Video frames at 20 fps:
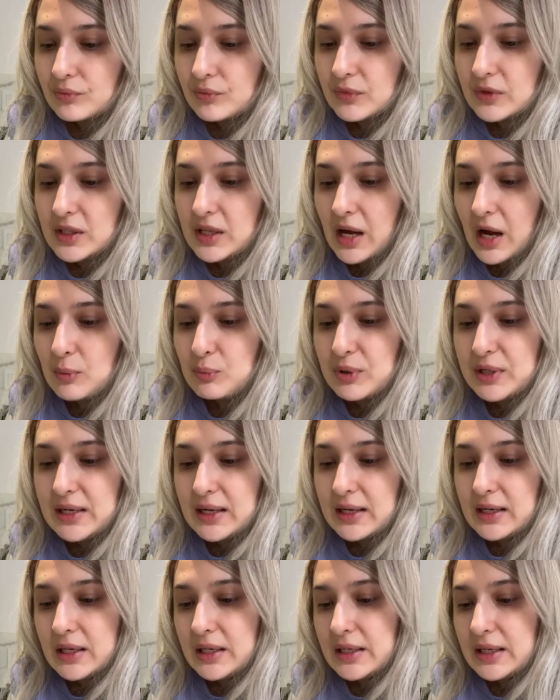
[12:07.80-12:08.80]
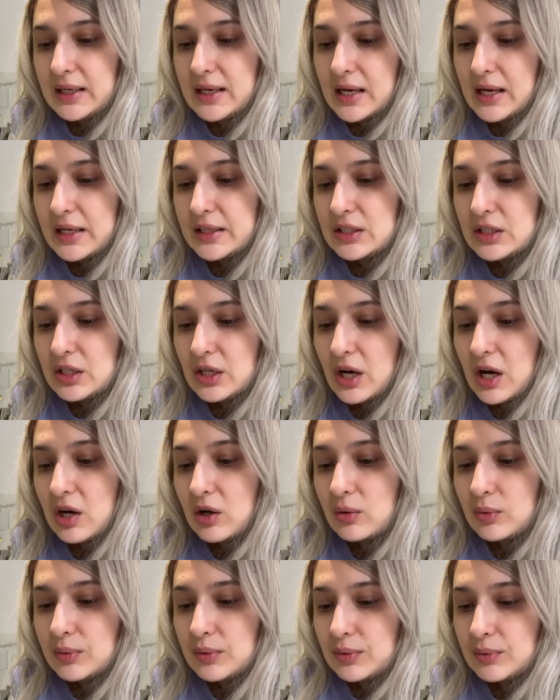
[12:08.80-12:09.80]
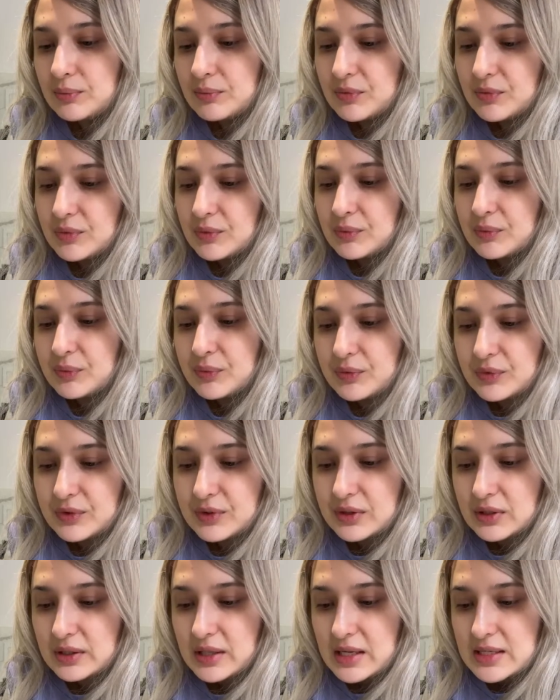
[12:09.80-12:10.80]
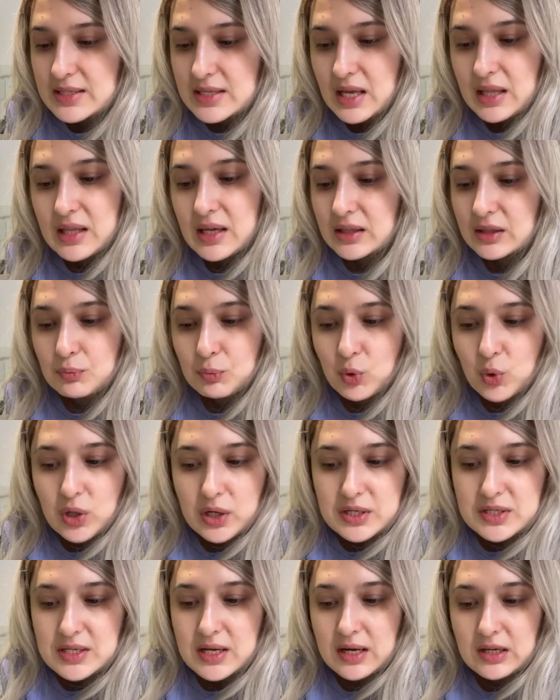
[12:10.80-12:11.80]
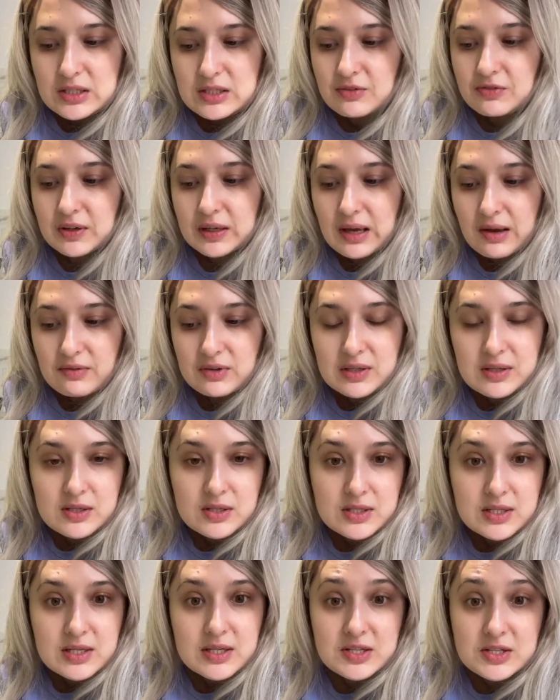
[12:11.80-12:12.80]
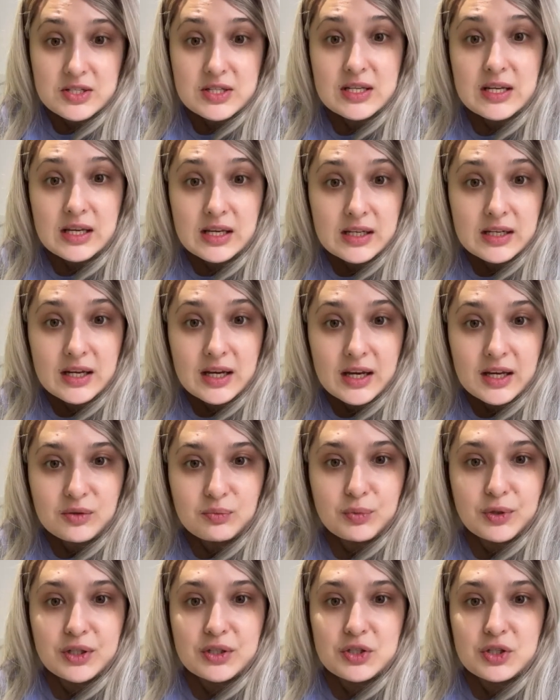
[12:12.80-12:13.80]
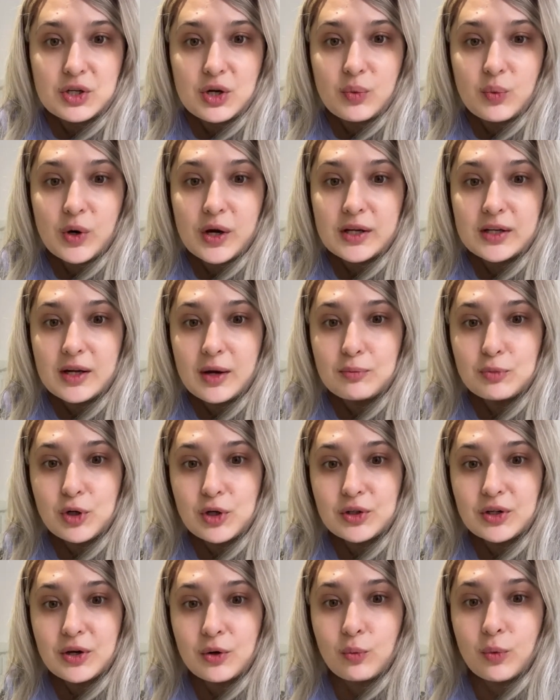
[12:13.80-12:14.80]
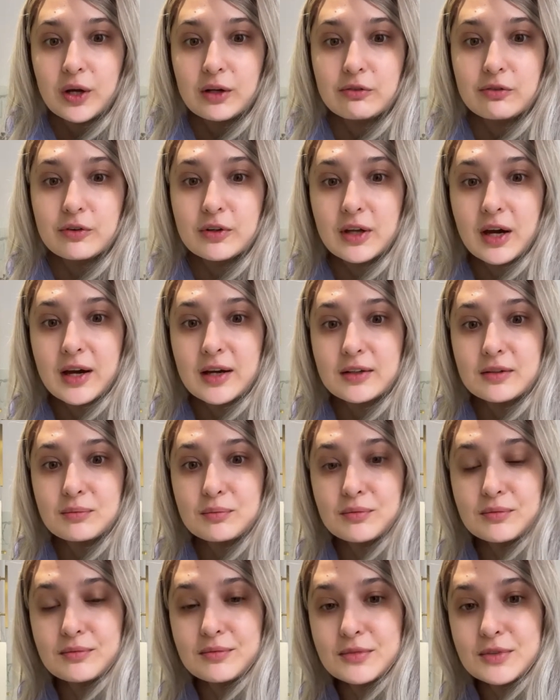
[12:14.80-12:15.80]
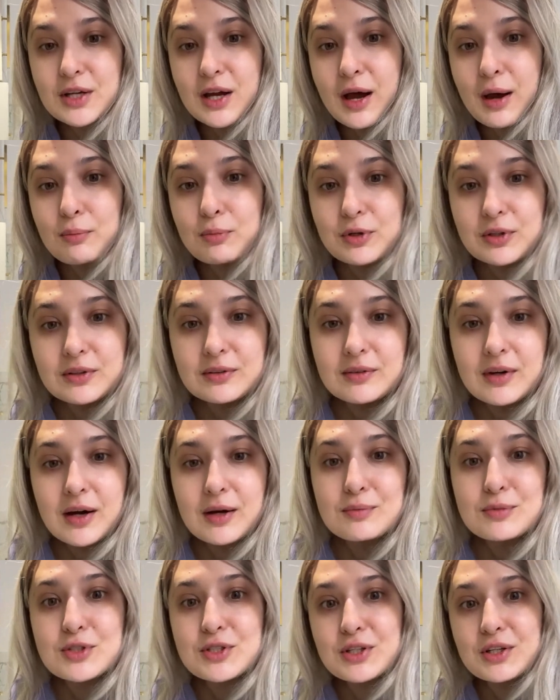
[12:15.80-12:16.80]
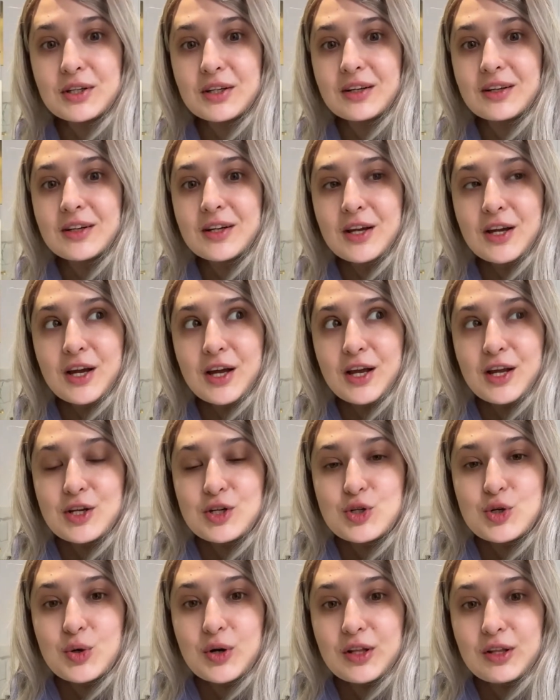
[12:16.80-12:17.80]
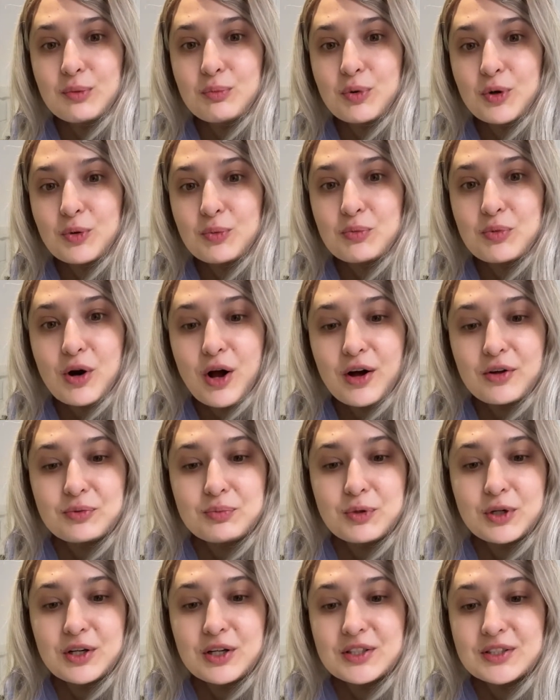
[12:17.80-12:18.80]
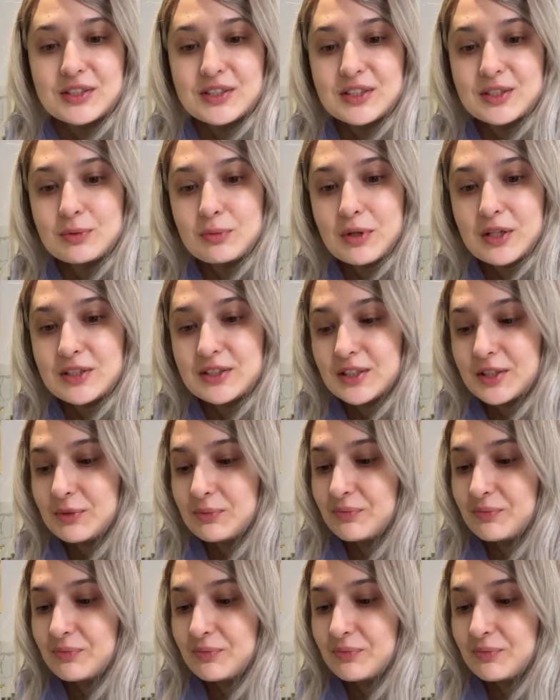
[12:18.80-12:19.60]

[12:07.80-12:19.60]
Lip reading: Yeah, but again, they say that more scientific evidence is needed, but you know what? I'm not gonna wait for that to happen. I'm just gonna enjoy the bone broth because it's amazing.